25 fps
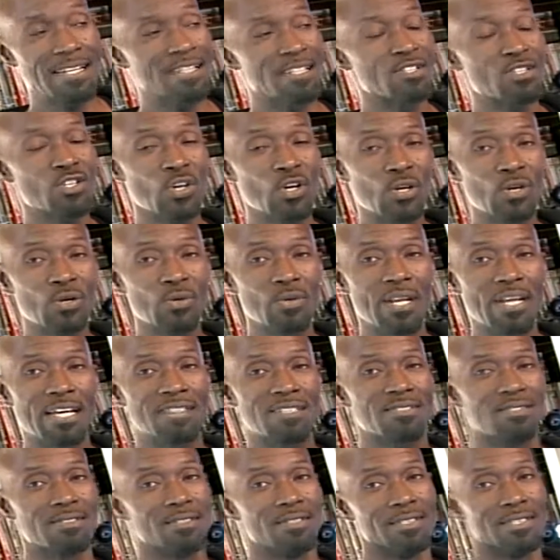Antonio
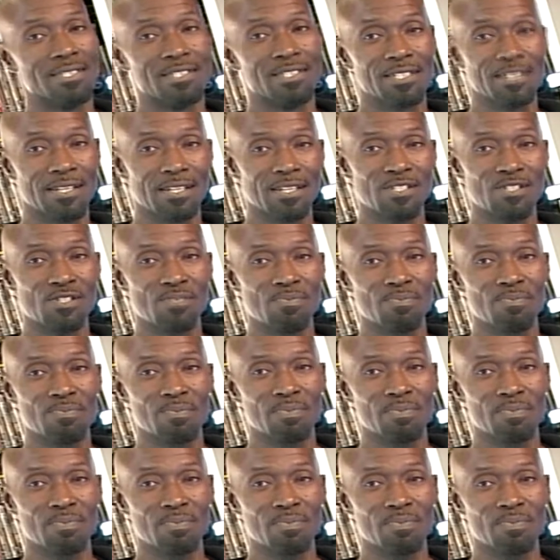has to adjust